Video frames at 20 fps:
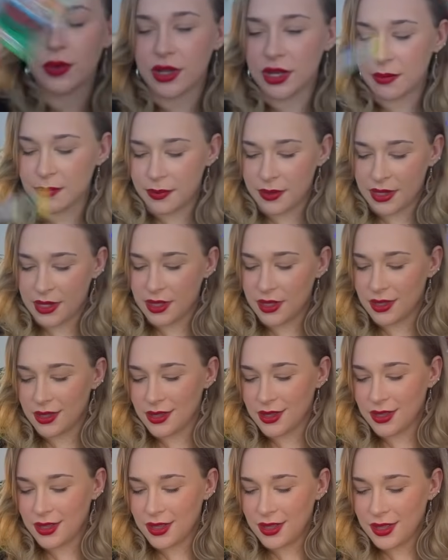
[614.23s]
want
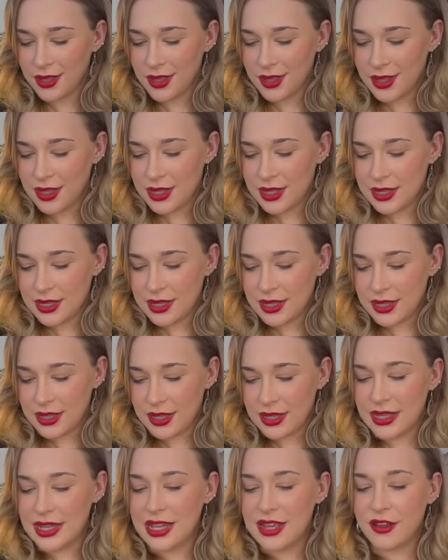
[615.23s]
to
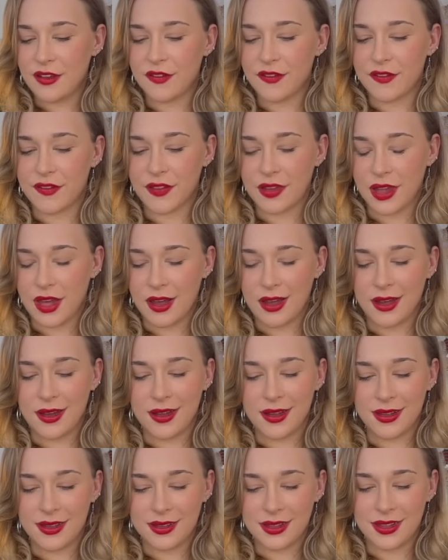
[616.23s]
live
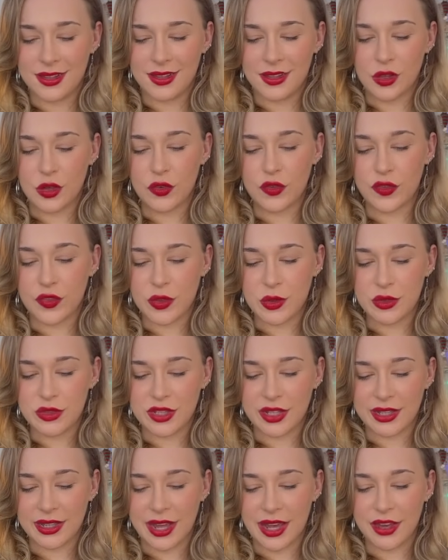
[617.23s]
your
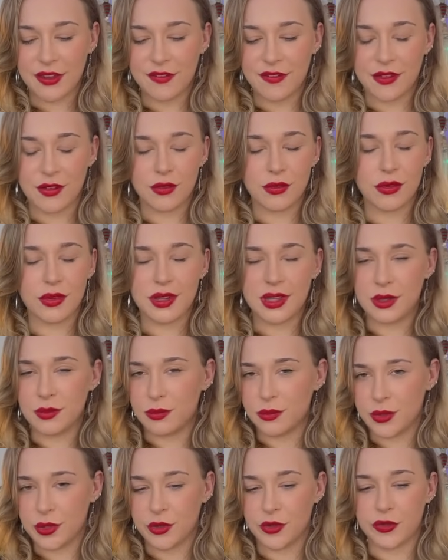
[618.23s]
future life in a really
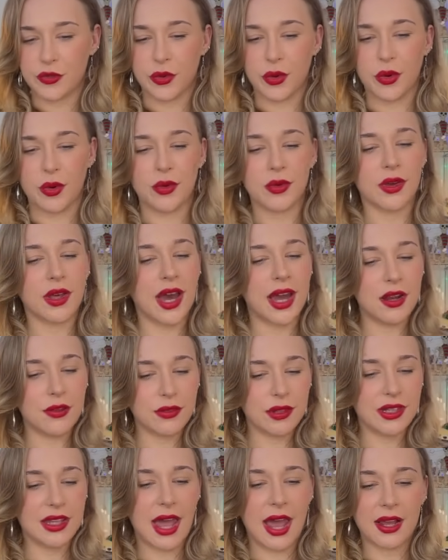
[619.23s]
beautiful, kind of
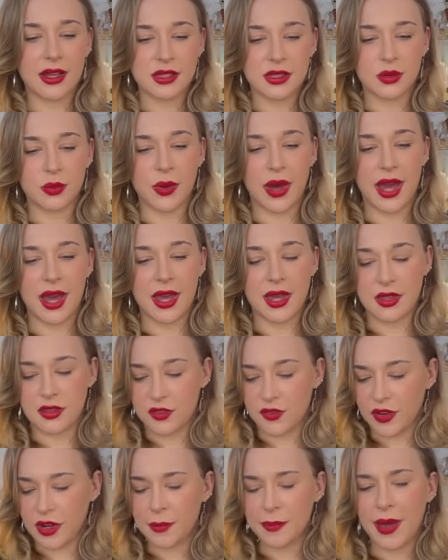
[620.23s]
relaxed way. It's
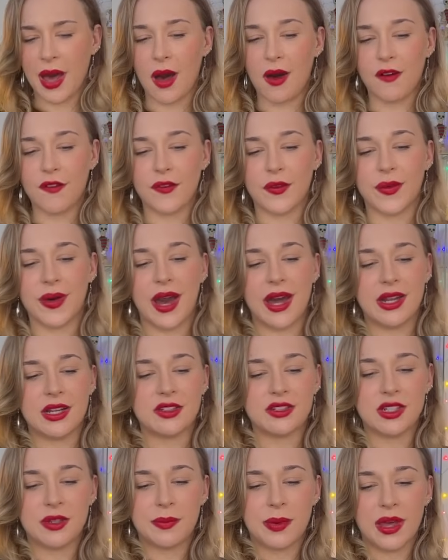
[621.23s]
a very powerful
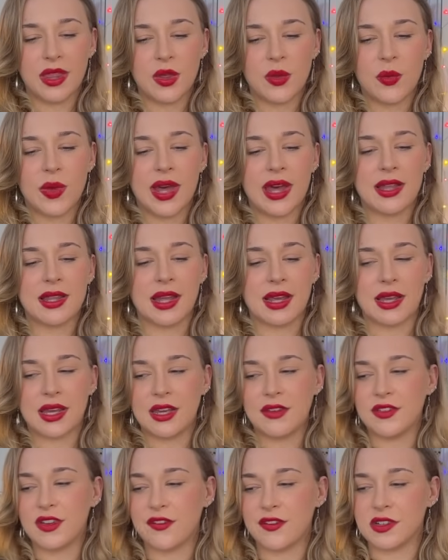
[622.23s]
energy, by the way. Like,
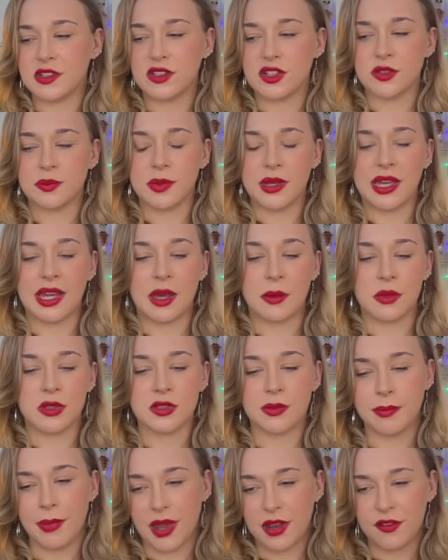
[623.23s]
even if it's just being able
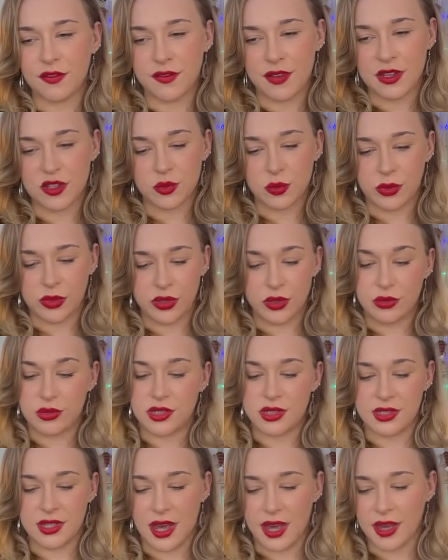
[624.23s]
to manifest what you
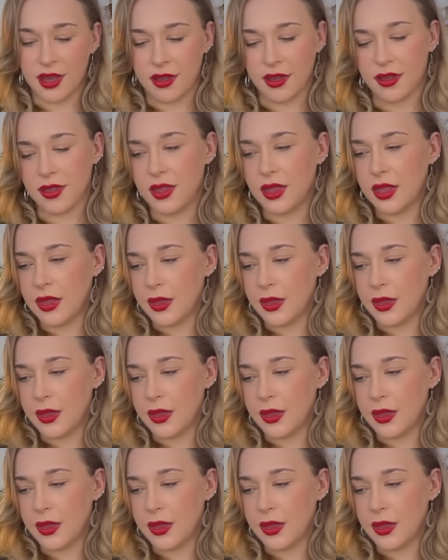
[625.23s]
desire.